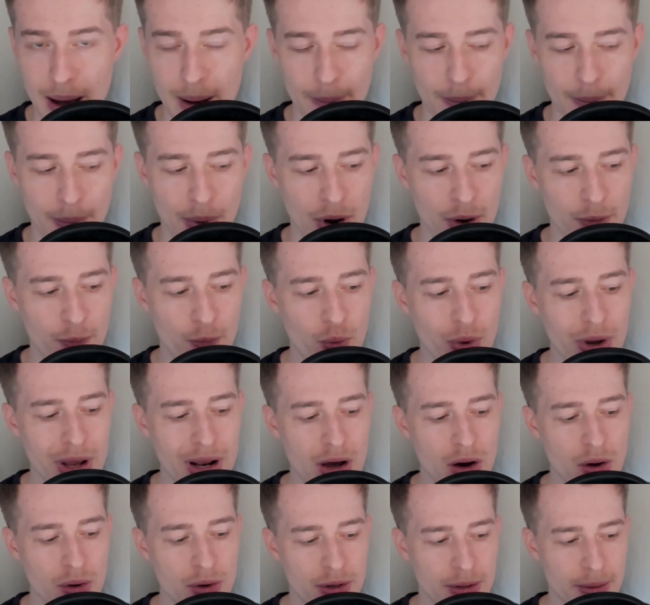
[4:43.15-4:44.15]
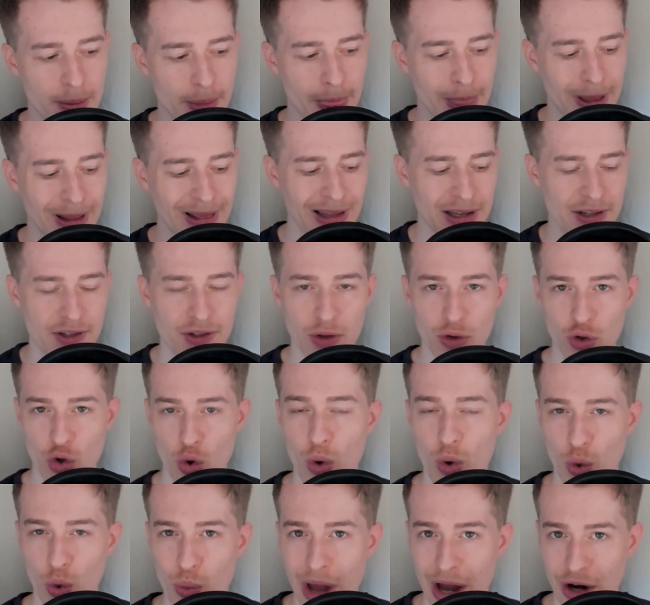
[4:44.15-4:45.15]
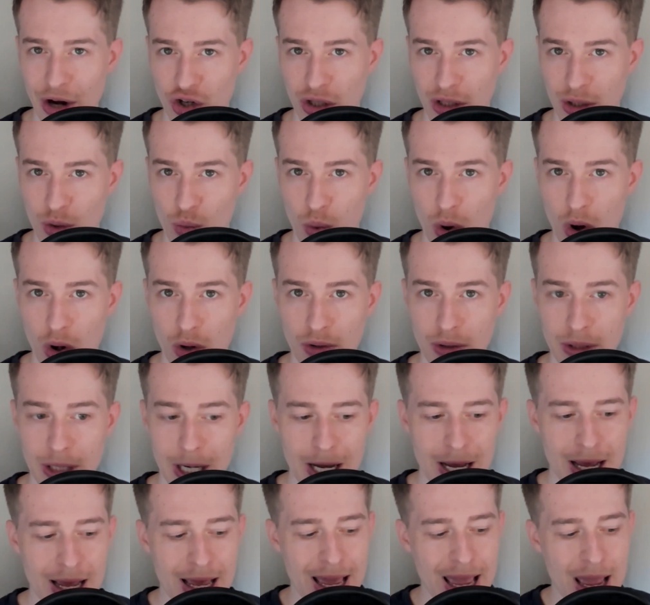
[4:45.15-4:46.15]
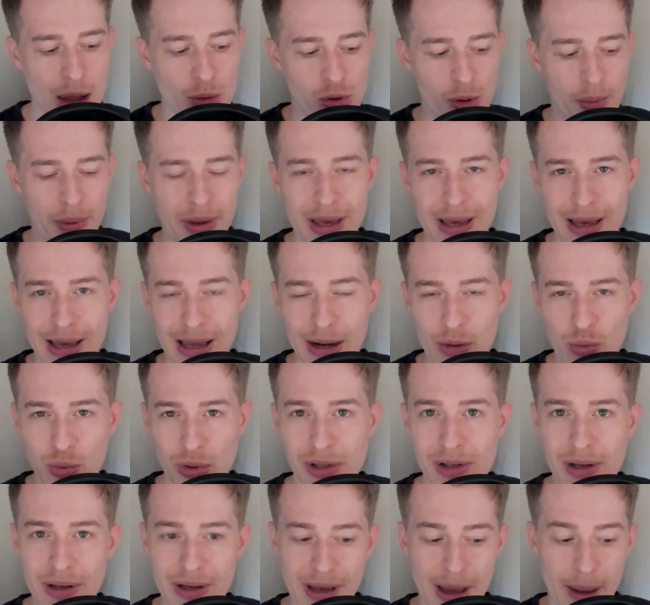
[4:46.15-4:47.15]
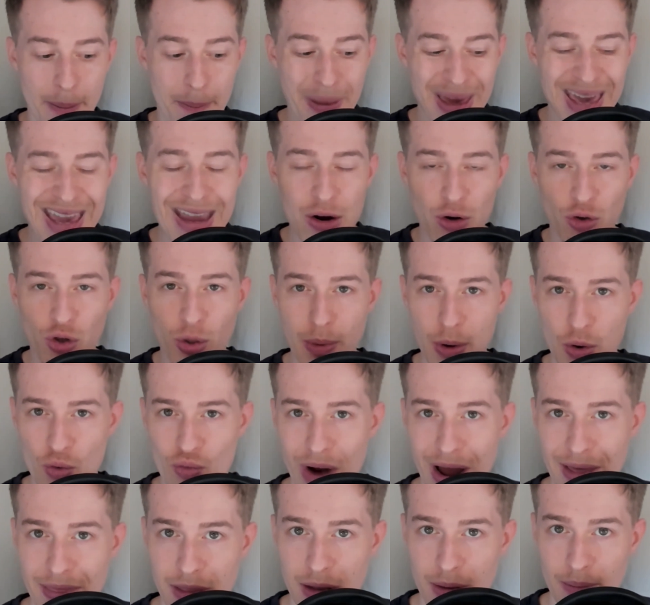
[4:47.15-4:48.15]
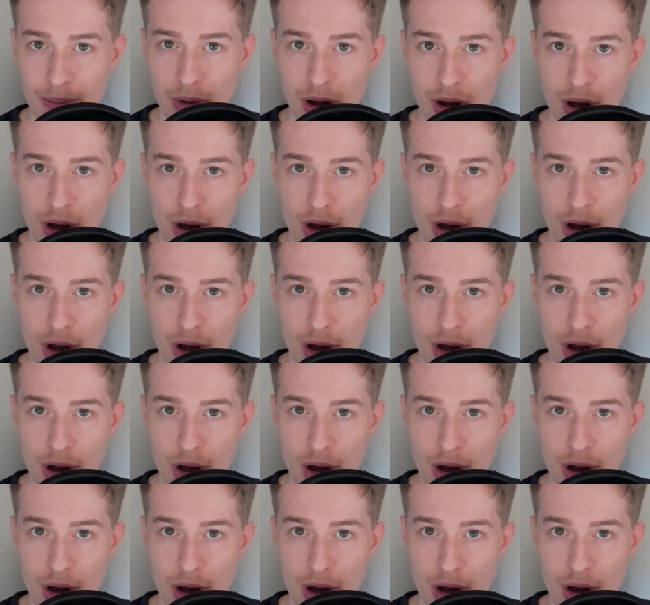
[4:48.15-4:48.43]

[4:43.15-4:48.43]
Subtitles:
But if we don't listen to what we actually want, it will appear to be random.